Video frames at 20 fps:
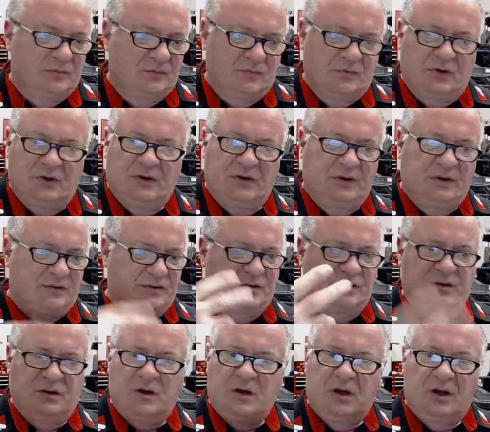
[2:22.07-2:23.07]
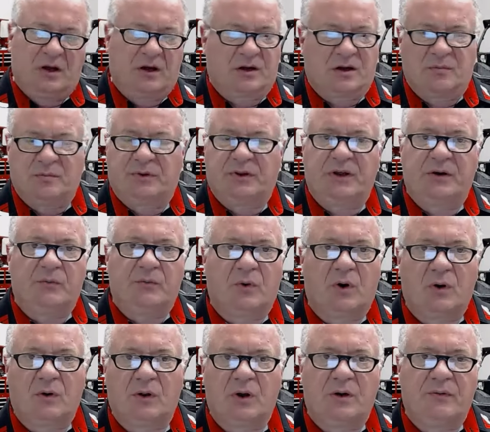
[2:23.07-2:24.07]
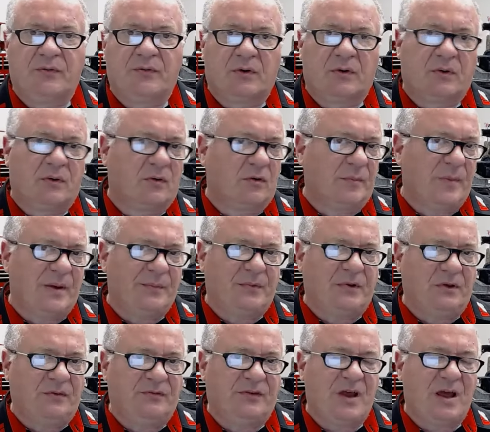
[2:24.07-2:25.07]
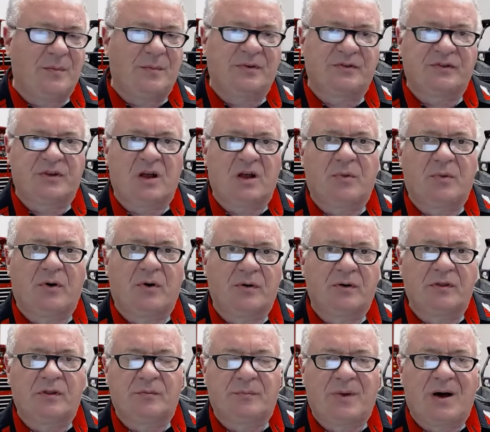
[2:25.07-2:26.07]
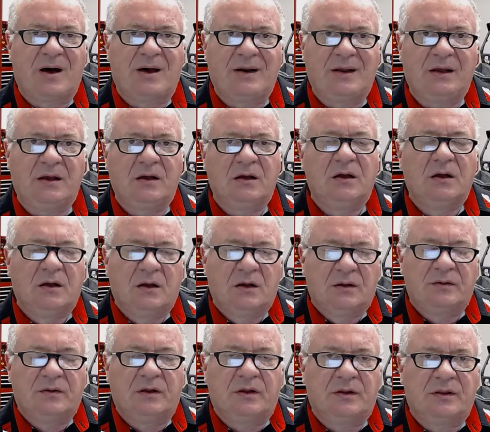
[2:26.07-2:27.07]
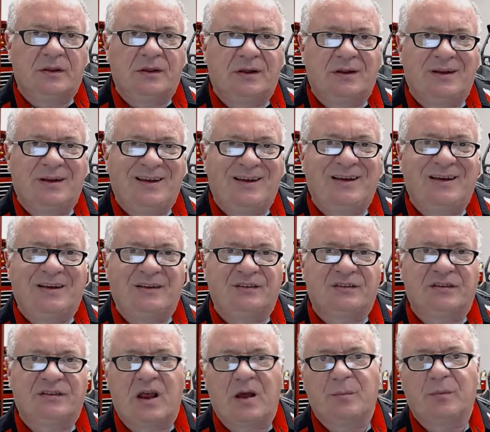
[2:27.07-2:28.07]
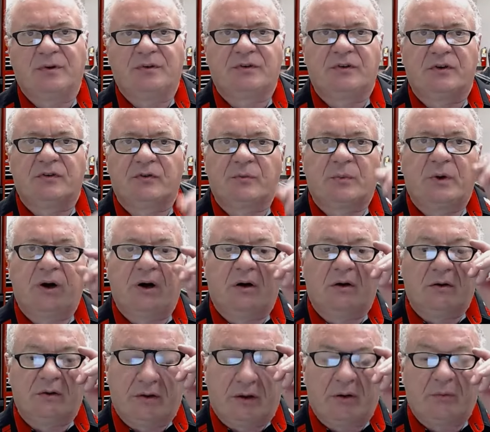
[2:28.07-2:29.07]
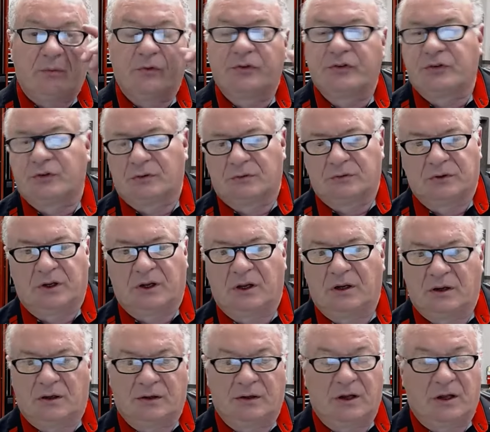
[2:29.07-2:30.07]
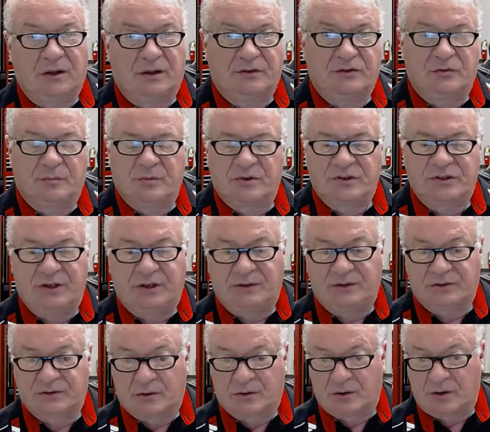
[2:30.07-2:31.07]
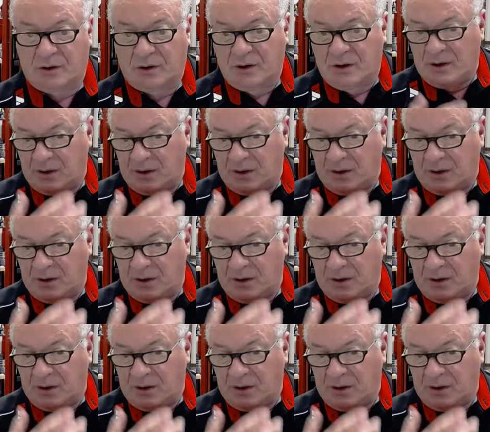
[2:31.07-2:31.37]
when it's a complete rollover, or maybe you've damaged that part of the body, that it gets damaged as well. And that will certainly not let your machine start.